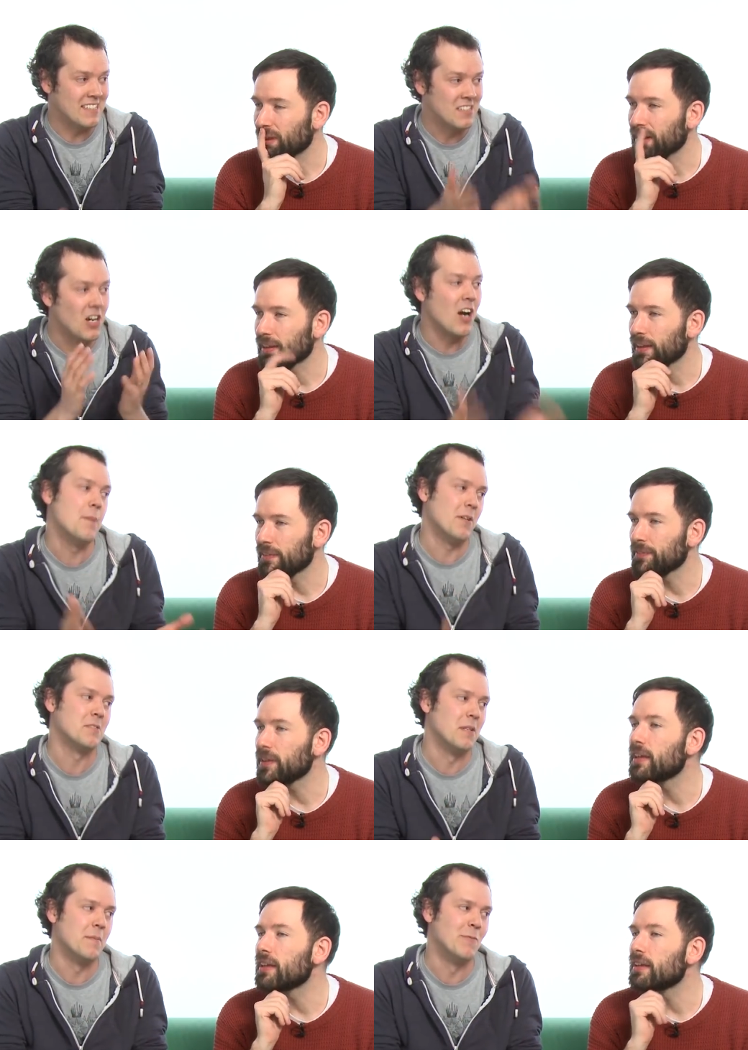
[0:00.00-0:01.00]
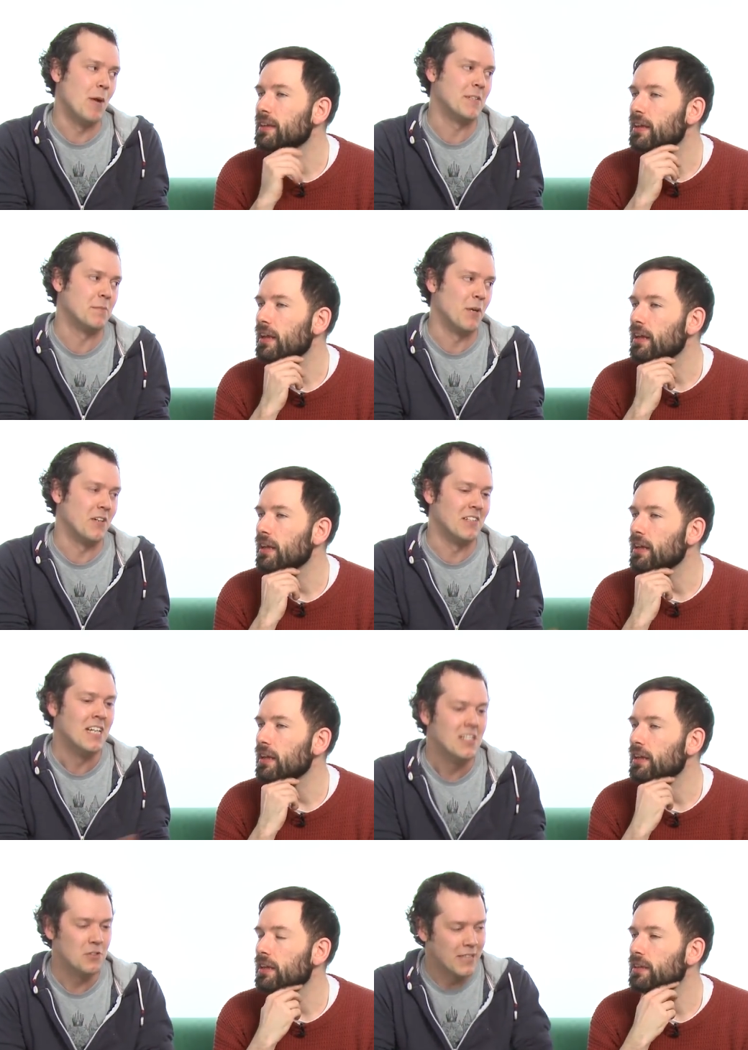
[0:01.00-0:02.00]
Speaker 1: It's entirely possible it'd be rubbish and broken.
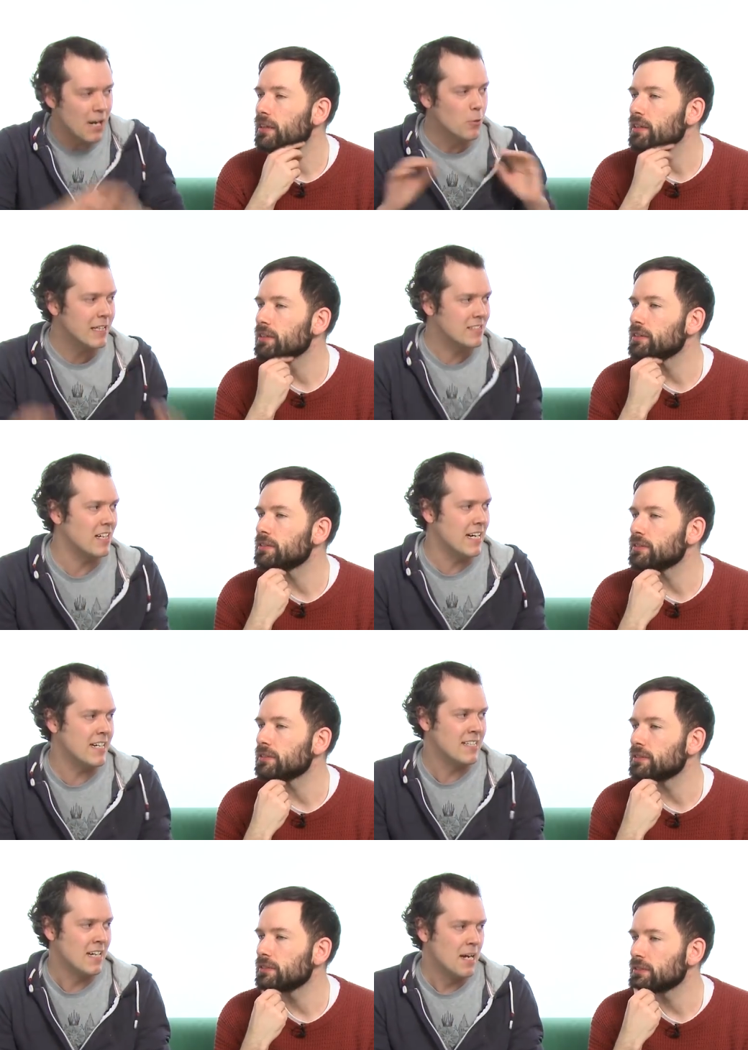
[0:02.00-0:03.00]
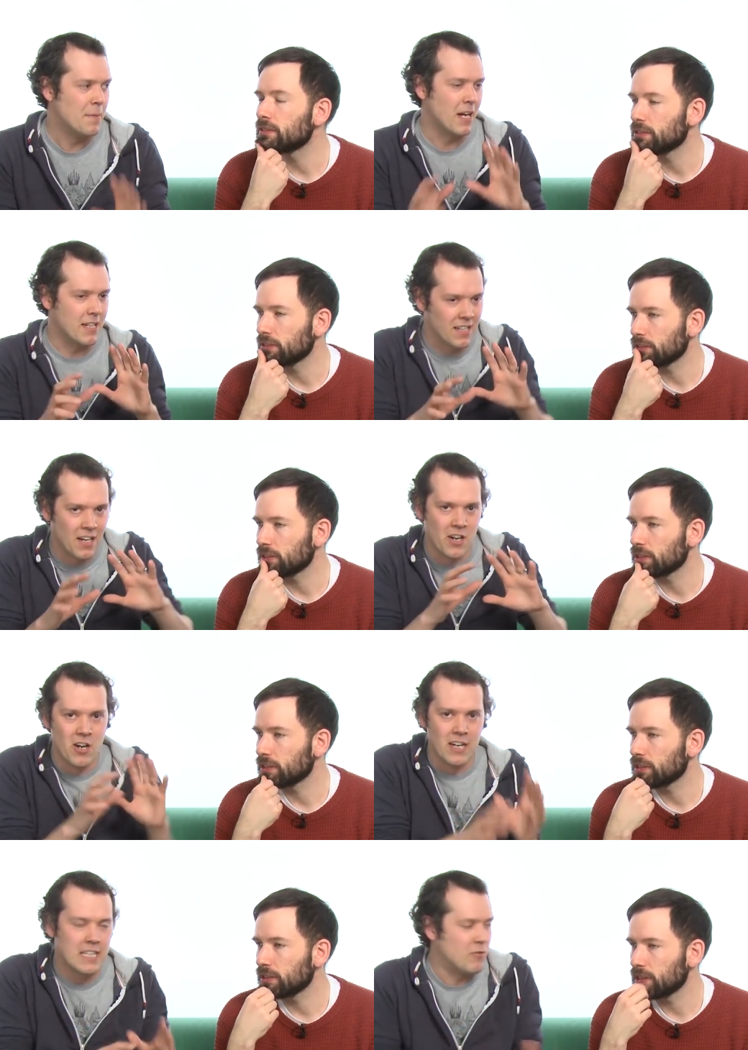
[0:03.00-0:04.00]
So you'll get all excited, be like an
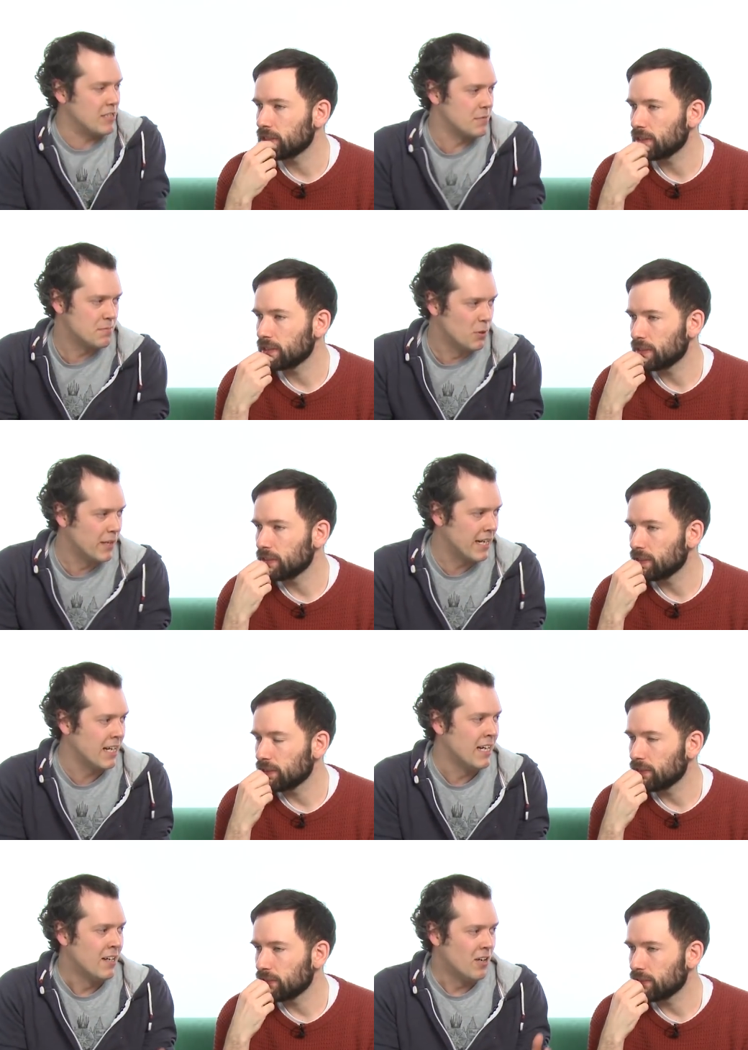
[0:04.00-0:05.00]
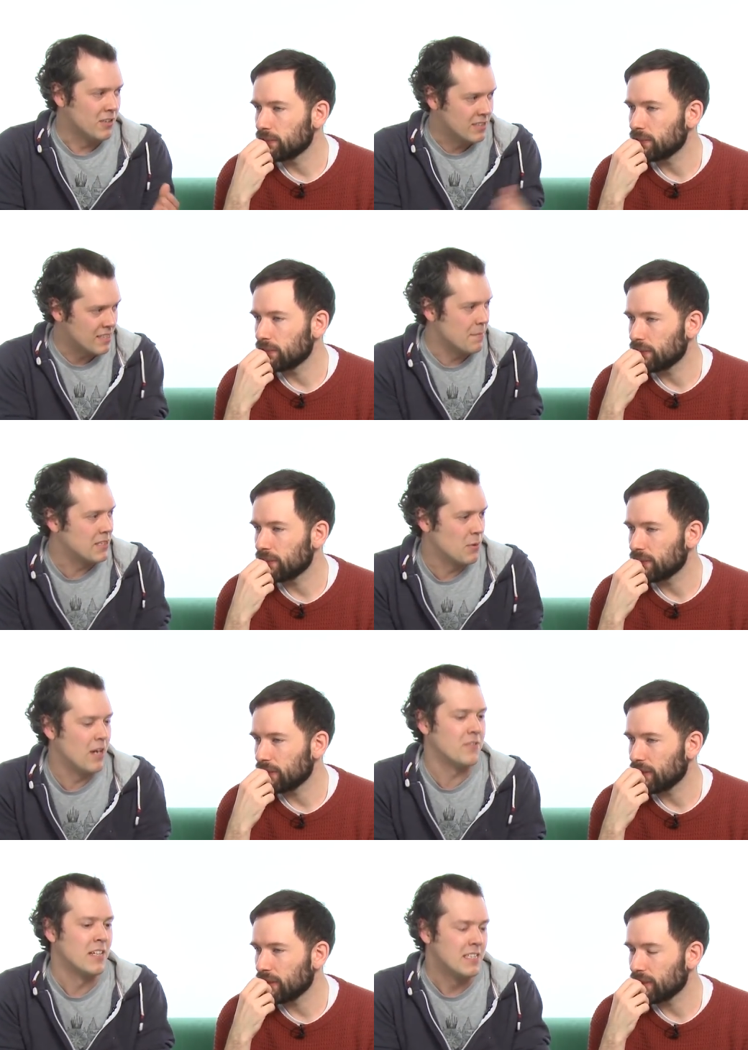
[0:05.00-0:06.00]
early Christmas morning on December the 12th